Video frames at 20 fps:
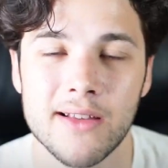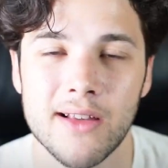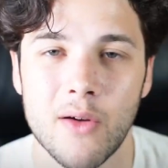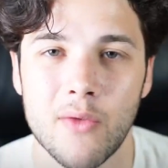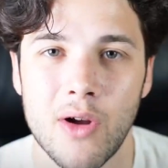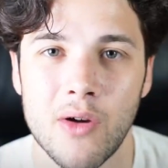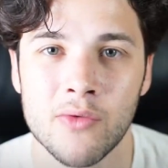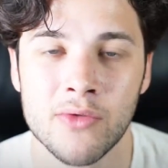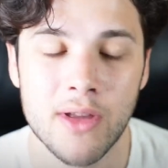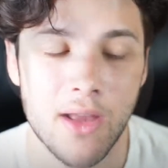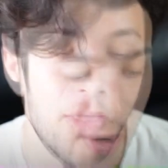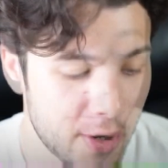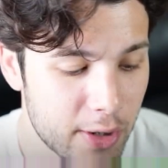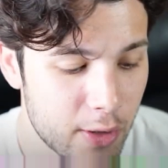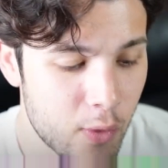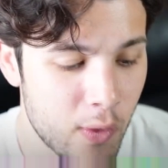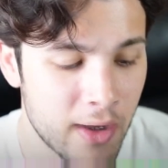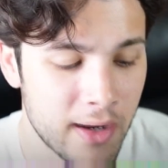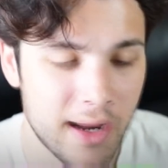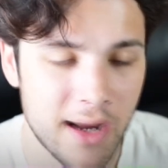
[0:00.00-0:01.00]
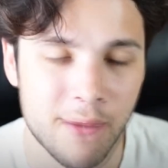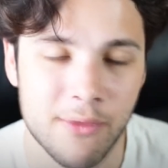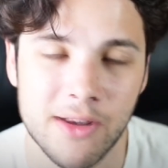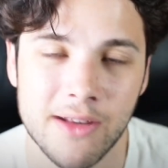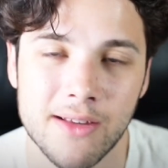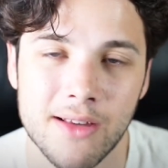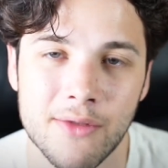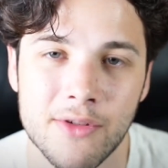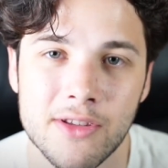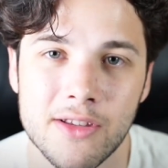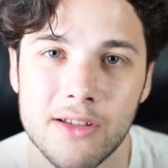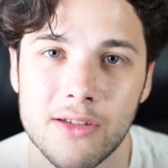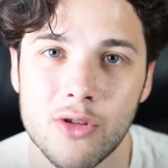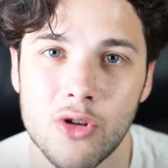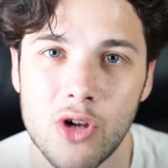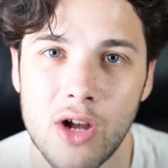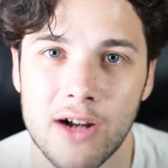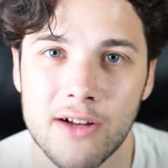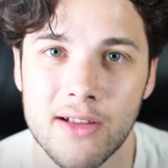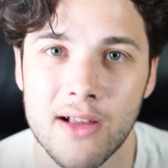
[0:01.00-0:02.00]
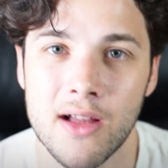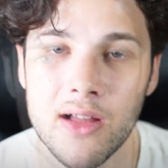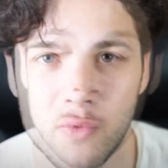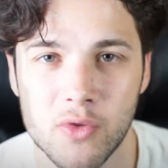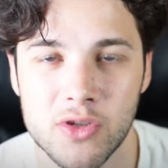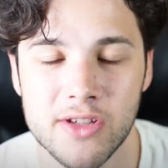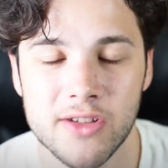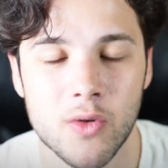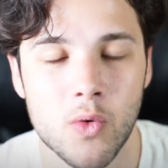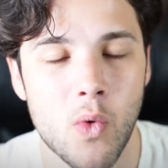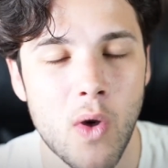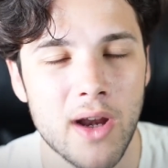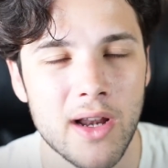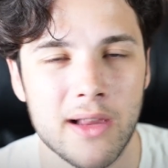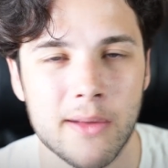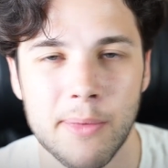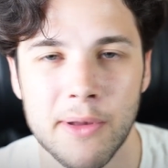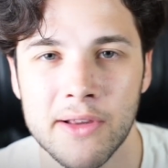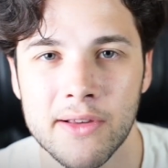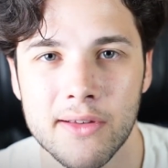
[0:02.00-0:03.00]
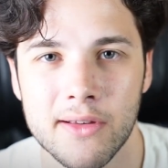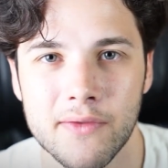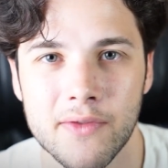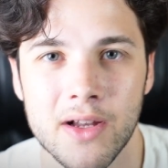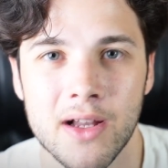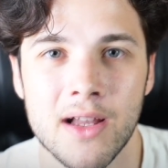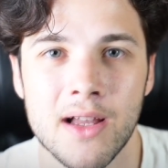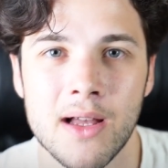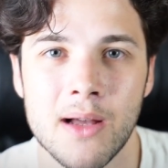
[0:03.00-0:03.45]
is around $3170 which is quite expensive